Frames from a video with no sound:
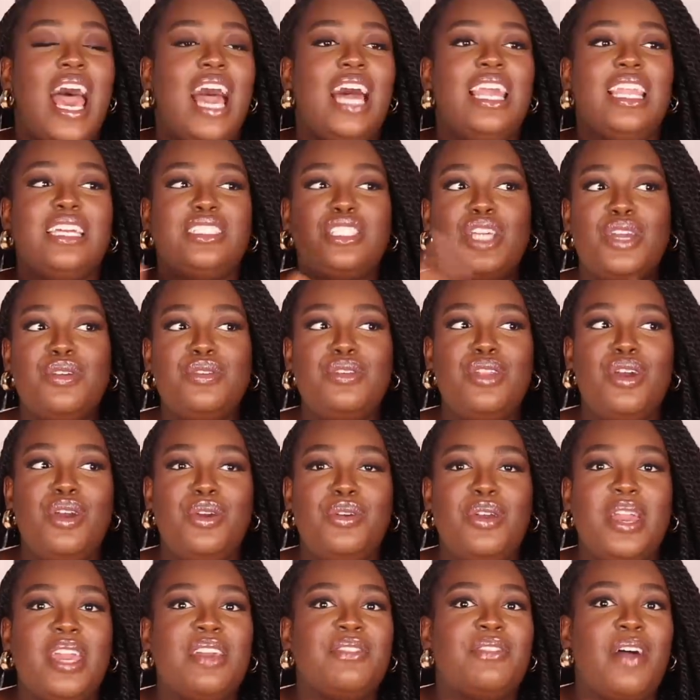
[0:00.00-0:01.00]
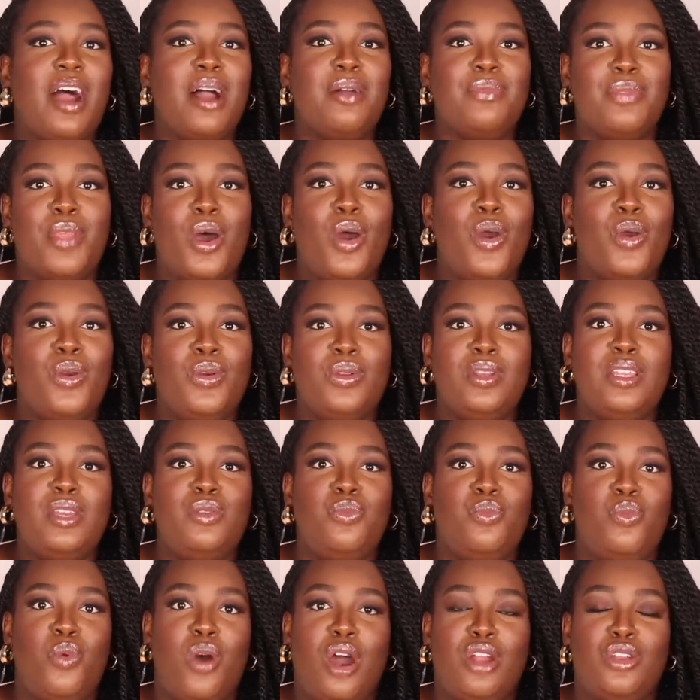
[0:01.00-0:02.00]
And I don't know if I'm the only
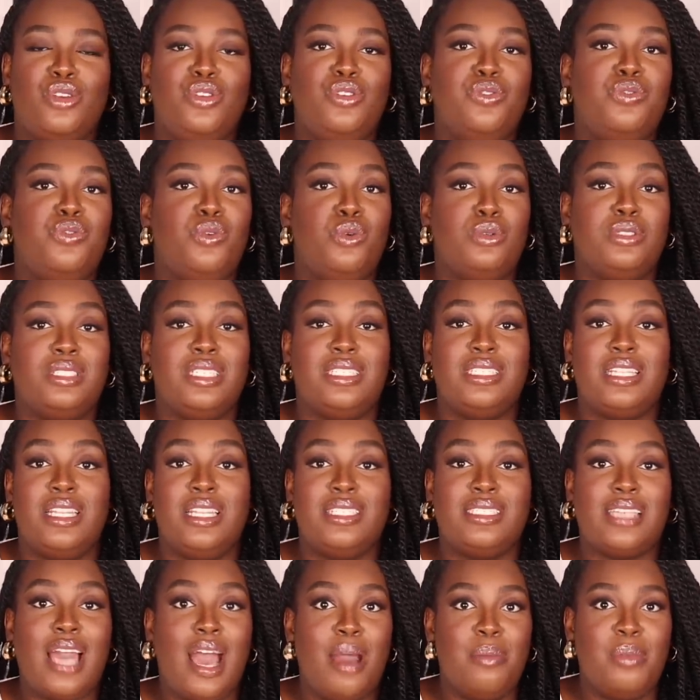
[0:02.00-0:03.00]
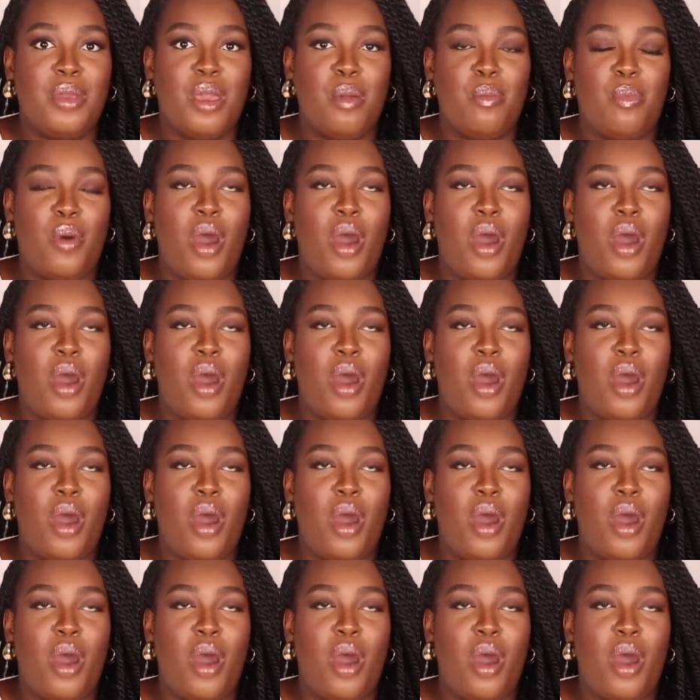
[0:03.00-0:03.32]
one who falls into this habit,